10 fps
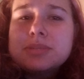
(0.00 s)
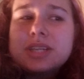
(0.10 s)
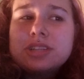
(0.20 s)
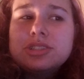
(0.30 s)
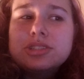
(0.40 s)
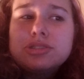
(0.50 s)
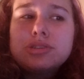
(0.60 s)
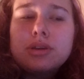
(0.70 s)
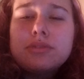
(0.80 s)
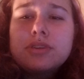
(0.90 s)
is actually
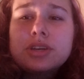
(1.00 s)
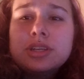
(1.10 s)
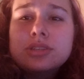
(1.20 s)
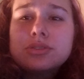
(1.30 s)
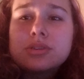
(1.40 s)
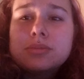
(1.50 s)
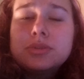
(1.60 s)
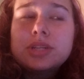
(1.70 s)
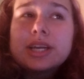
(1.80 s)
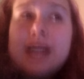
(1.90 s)
so fucking
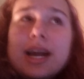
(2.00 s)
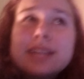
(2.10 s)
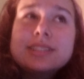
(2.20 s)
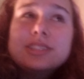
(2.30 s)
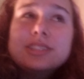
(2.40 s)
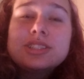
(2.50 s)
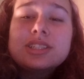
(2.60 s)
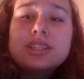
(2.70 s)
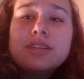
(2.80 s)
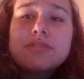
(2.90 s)
adorable. Like, I literally
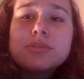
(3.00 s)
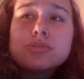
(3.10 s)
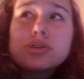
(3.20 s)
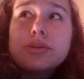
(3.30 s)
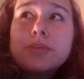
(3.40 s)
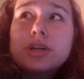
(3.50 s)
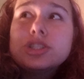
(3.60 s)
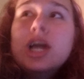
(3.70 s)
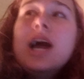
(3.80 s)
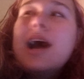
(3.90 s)
love them so much.
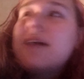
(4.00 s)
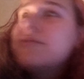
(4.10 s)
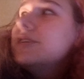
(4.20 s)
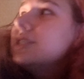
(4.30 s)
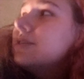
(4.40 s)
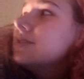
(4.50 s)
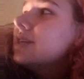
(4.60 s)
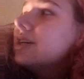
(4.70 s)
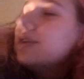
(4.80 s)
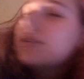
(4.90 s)
At first I was
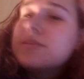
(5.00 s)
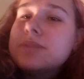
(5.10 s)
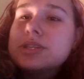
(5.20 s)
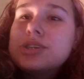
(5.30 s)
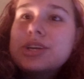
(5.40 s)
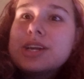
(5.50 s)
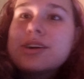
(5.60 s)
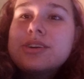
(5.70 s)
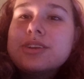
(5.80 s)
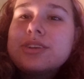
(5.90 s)
like, oh, they're platonic, oh,
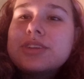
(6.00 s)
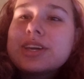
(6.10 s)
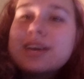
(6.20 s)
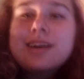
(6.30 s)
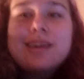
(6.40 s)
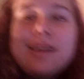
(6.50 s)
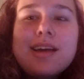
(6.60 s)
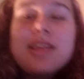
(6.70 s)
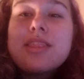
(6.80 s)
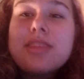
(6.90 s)
you know, like,
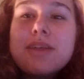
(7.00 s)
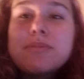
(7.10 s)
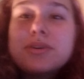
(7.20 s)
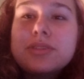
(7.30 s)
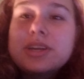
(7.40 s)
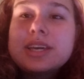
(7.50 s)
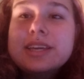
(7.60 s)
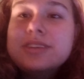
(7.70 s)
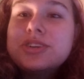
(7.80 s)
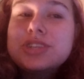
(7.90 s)
they both like
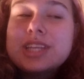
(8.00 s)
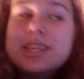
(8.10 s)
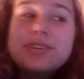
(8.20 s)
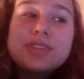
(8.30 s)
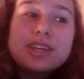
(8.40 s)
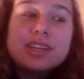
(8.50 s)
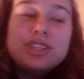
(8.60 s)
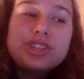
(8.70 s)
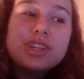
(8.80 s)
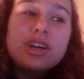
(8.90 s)
Inon, they don't like each
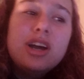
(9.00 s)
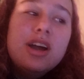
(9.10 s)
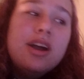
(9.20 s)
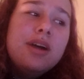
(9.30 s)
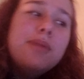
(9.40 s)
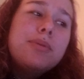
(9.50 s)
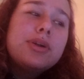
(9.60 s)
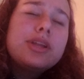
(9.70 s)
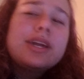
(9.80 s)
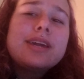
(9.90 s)
other. But,
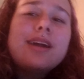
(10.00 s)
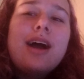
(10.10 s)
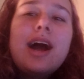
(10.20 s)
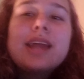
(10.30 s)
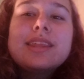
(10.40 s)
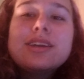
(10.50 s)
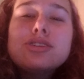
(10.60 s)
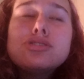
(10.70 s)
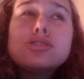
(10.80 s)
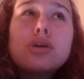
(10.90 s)
like, I think it's
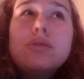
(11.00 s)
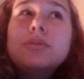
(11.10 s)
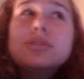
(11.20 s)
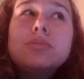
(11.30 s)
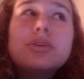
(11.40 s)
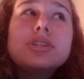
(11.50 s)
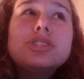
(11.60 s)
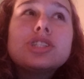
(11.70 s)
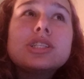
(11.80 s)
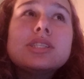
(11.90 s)
so much more than
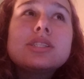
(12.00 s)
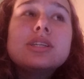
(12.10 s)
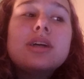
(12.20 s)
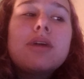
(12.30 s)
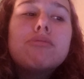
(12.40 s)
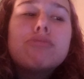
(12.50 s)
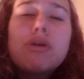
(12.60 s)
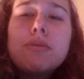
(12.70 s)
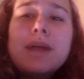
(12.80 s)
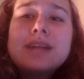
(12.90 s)
just
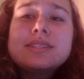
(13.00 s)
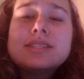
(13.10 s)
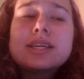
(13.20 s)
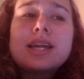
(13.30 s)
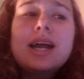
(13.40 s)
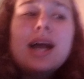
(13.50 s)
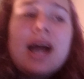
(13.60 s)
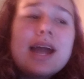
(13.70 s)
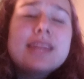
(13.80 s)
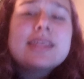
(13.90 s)
romance. Like,
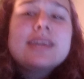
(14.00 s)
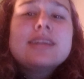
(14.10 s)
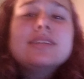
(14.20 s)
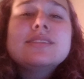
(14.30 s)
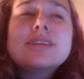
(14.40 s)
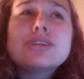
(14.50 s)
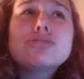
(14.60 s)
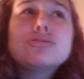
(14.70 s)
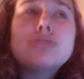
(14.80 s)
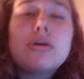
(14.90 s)
I think it is, like,
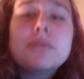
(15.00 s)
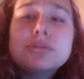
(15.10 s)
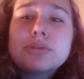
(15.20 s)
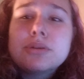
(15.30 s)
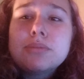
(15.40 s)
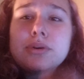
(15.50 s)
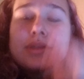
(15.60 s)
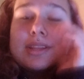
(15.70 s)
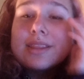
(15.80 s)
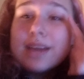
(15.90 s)
so much more
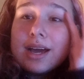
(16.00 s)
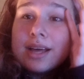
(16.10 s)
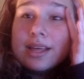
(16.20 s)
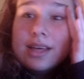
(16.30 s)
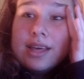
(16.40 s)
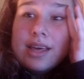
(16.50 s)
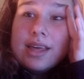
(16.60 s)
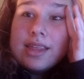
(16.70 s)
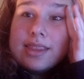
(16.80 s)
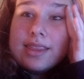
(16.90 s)
important than that.
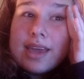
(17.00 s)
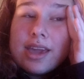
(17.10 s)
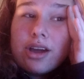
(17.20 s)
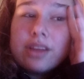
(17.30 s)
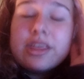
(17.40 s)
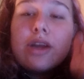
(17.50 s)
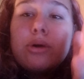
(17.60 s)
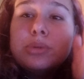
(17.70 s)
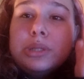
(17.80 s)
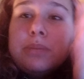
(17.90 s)
They are the
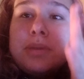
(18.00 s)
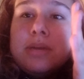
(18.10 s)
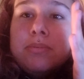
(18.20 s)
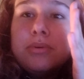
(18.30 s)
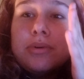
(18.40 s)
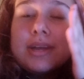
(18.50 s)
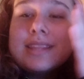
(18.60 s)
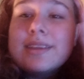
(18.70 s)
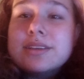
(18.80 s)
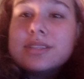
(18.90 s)
only people in
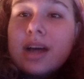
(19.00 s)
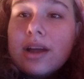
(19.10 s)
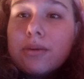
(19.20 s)
the entire